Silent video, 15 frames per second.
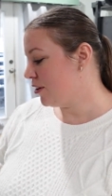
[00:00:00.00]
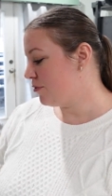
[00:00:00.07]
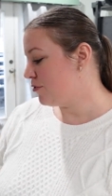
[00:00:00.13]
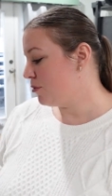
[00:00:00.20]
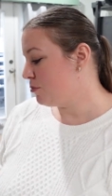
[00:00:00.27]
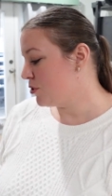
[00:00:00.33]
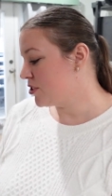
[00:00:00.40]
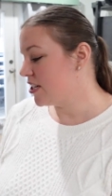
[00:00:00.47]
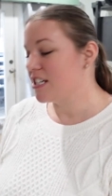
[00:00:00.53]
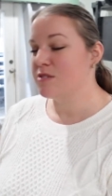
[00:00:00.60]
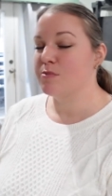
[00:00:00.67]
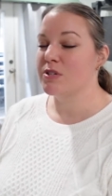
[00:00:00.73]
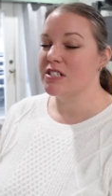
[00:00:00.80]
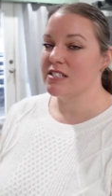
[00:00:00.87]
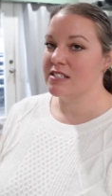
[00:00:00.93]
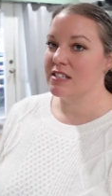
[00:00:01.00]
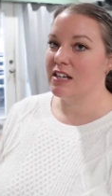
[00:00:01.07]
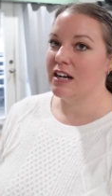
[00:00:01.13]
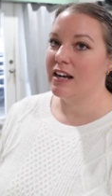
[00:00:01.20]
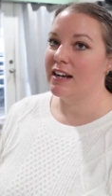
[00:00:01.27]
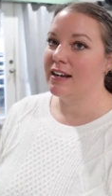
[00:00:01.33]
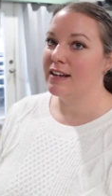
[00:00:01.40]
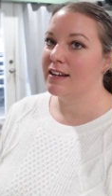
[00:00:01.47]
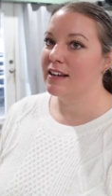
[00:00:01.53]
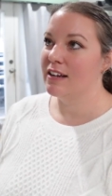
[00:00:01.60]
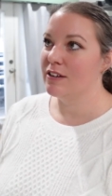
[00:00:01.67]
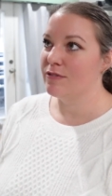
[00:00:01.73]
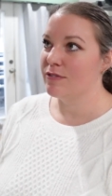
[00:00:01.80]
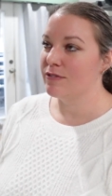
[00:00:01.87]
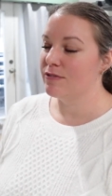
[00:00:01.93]
a few more test prints tonight
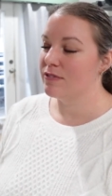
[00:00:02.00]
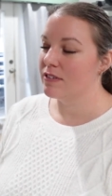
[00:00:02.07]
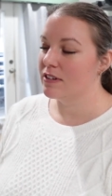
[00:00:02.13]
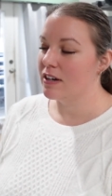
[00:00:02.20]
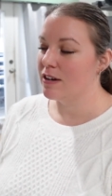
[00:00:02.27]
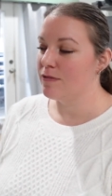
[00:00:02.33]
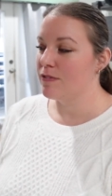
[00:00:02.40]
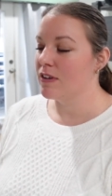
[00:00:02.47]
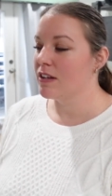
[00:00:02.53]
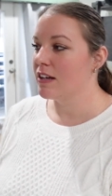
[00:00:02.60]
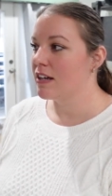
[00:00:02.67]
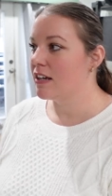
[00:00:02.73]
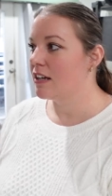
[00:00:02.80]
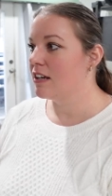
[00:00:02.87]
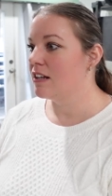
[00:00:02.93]
if I feel like it,